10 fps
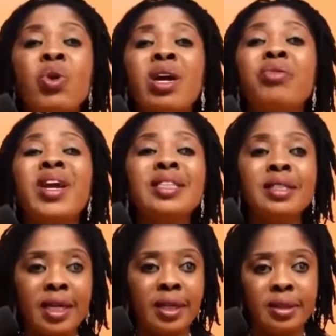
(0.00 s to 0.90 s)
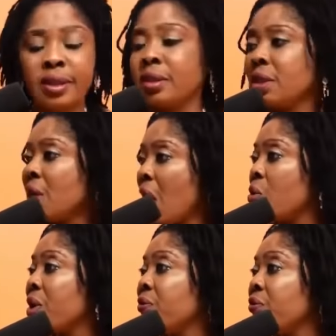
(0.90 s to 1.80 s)
were rented.
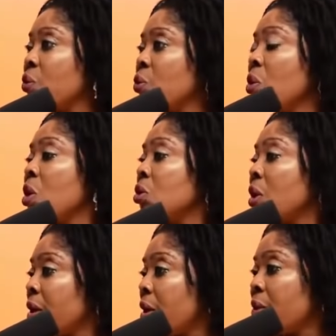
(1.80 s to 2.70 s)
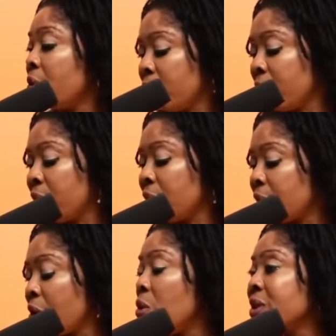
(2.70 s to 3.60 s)
I'll give you
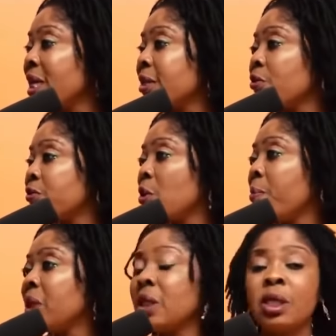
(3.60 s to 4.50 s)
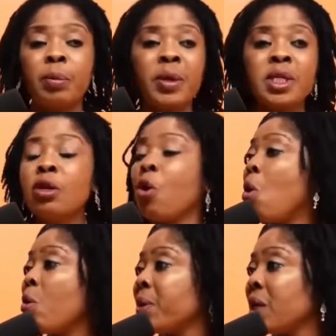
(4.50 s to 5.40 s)
a contact of somebody. The person
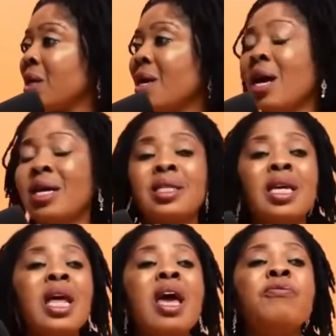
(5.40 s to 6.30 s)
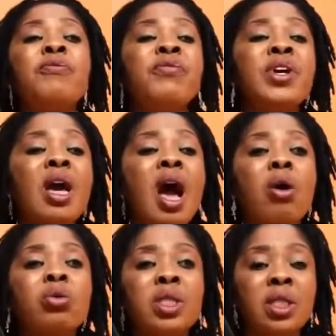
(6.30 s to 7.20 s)
called me and said every
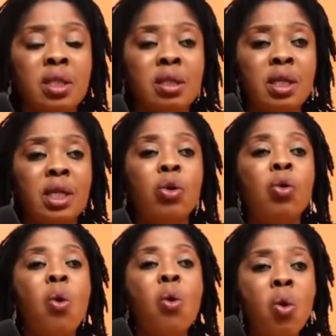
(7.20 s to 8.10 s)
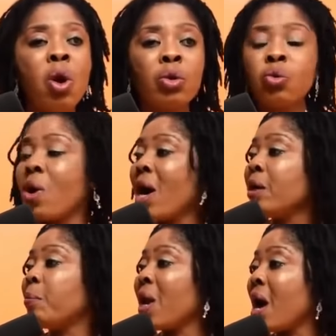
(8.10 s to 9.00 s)
outing they go to
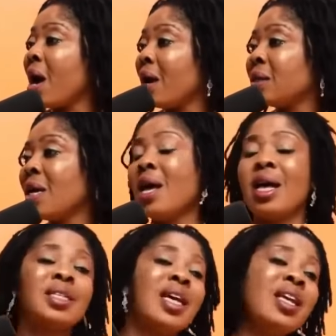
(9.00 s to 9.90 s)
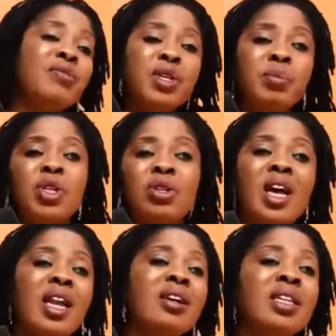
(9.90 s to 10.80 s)
carry placard and say, leave T.B.
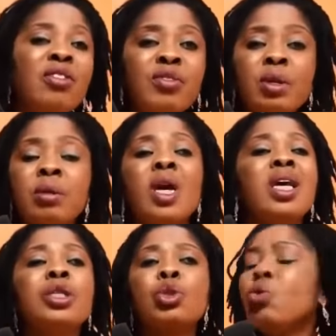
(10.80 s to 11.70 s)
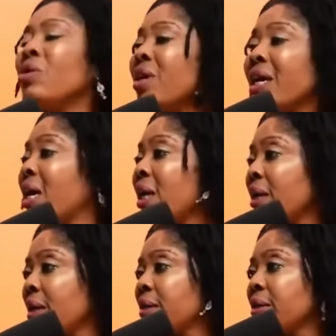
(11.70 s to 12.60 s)
Joshua alone, leave it, it's
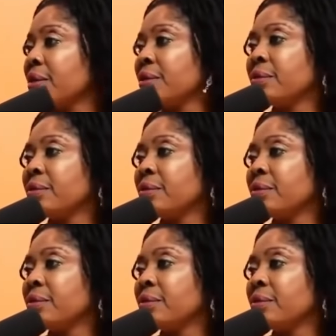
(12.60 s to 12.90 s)
200K.